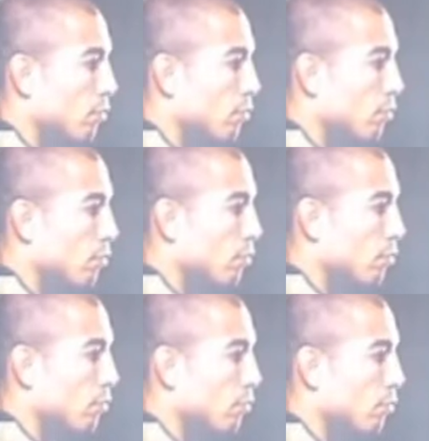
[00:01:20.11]

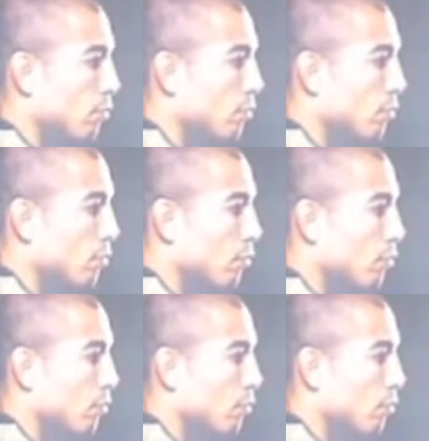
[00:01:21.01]

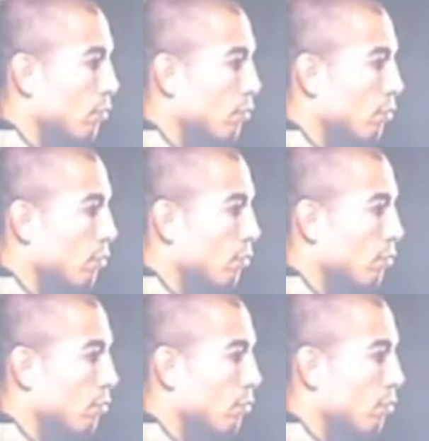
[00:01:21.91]

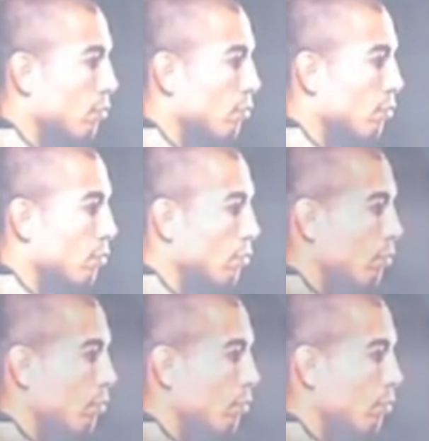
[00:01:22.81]
(not speaking)